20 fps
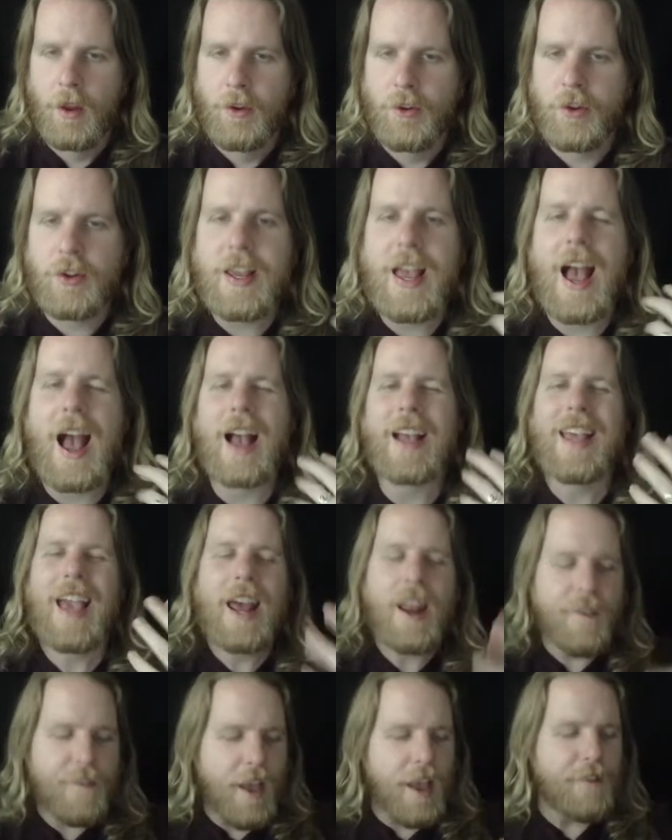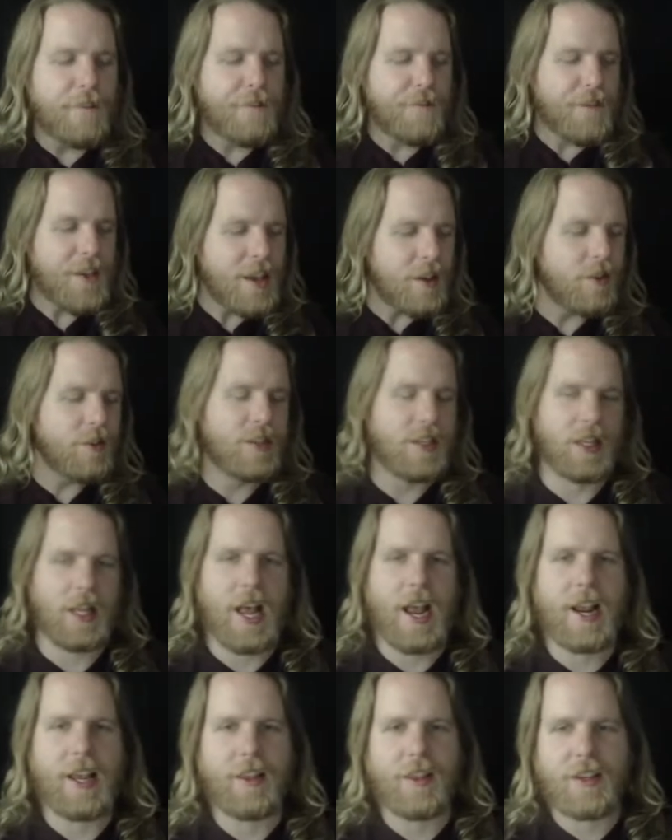So yeah, again, it feels
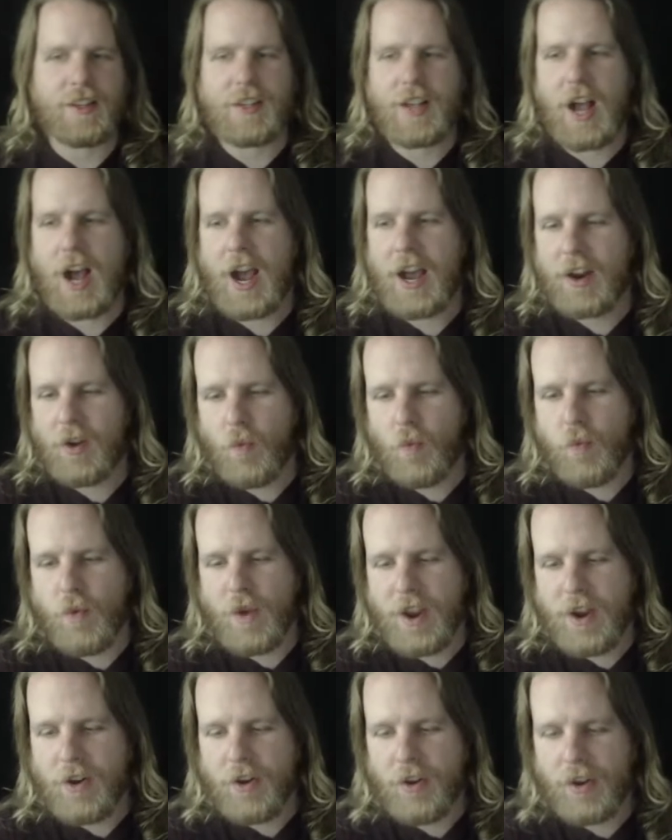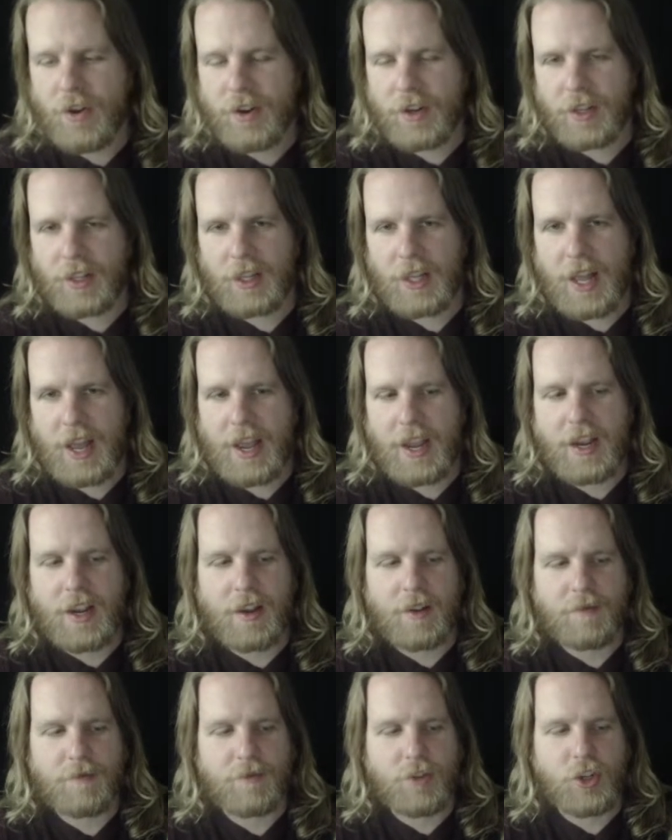like this kind of weird,
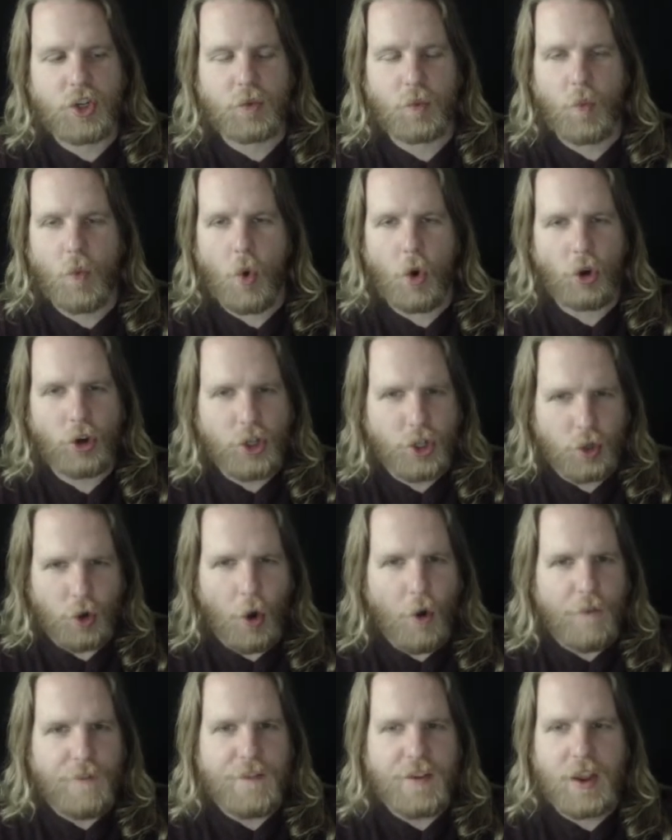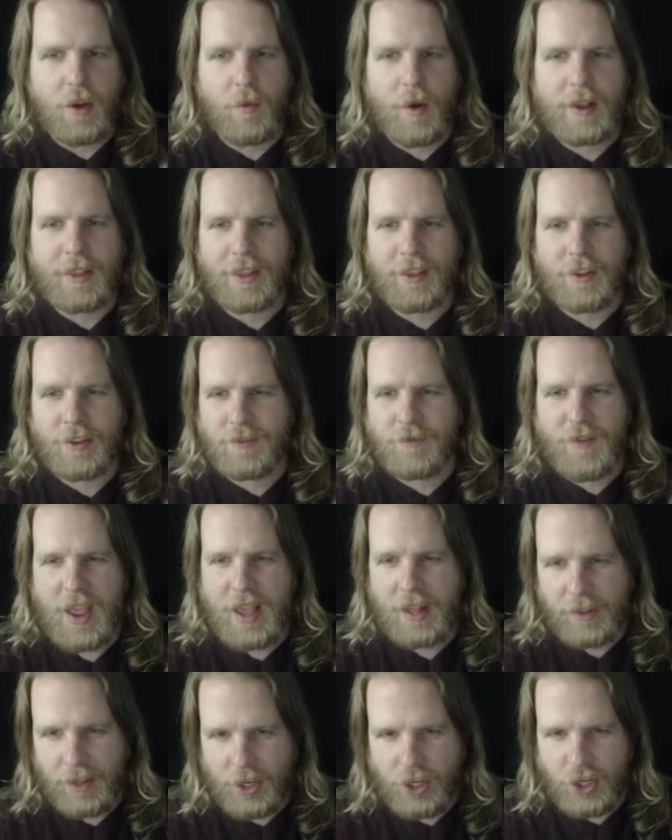like, war trophy, right? Like this
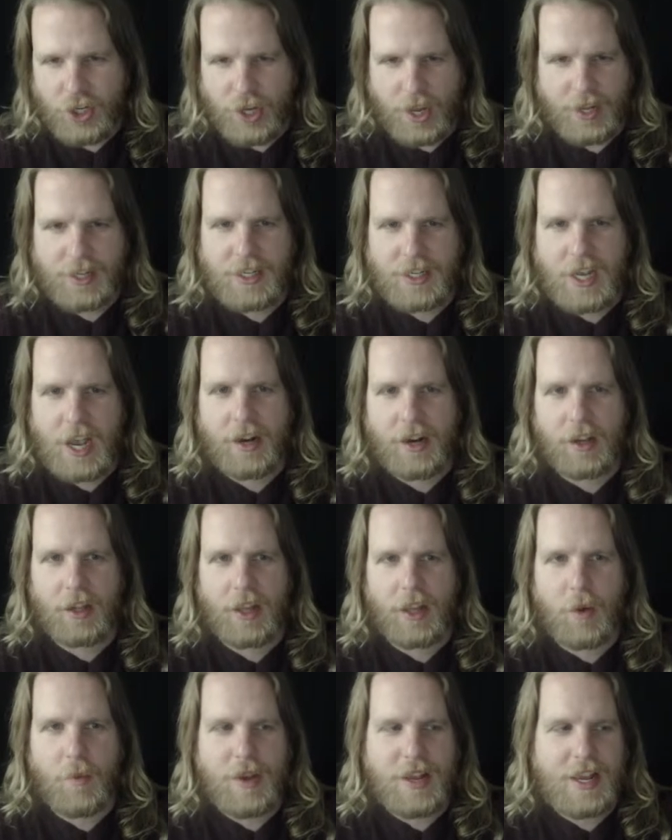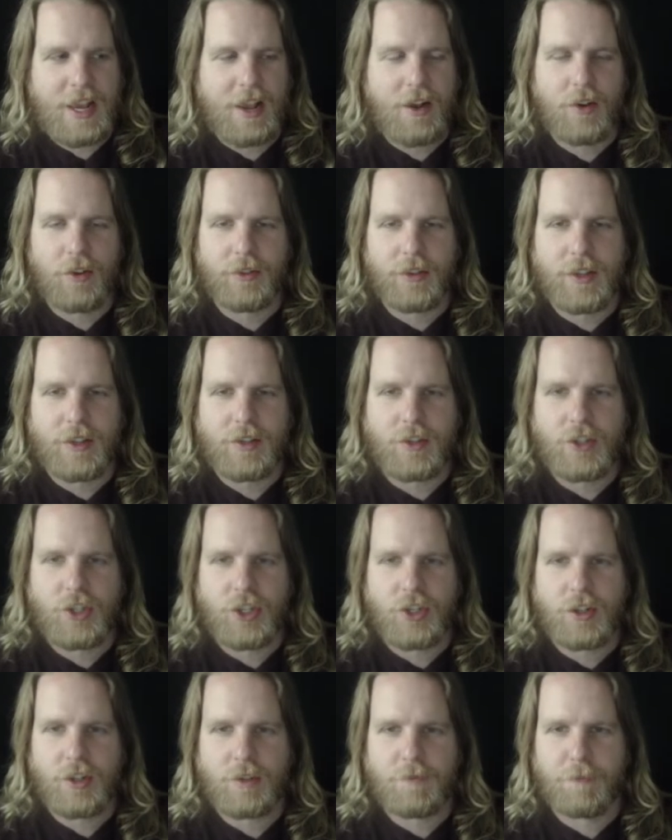vaguely genocidal, like we killed these
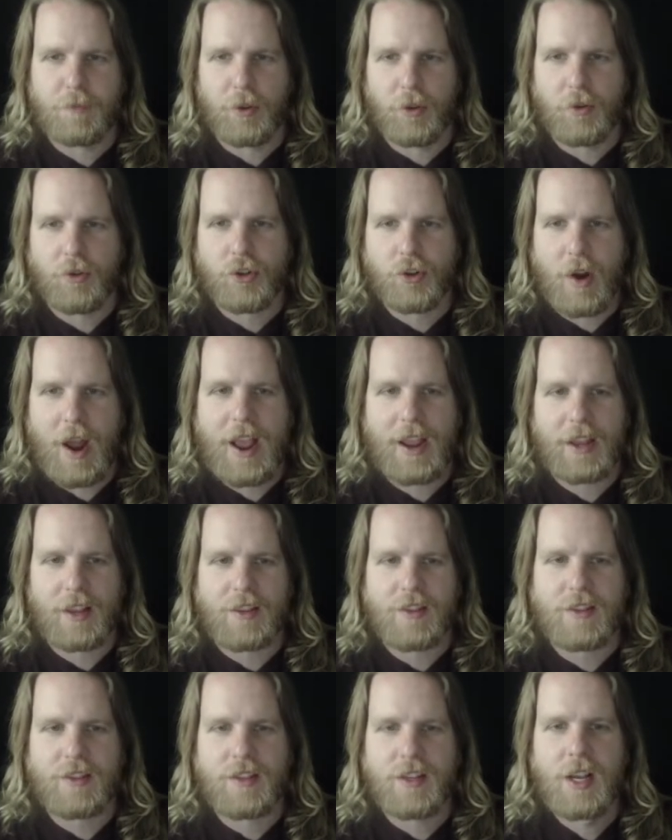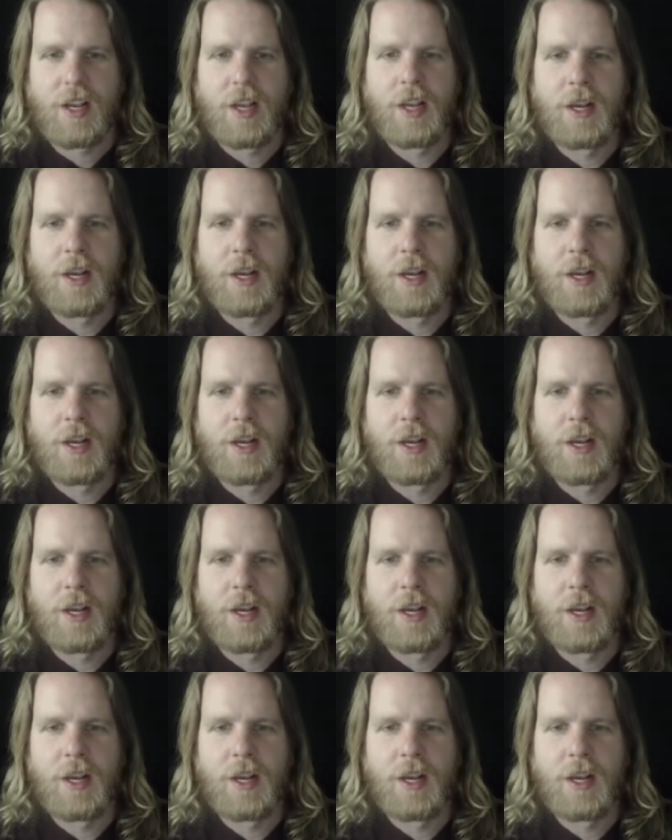blue dragons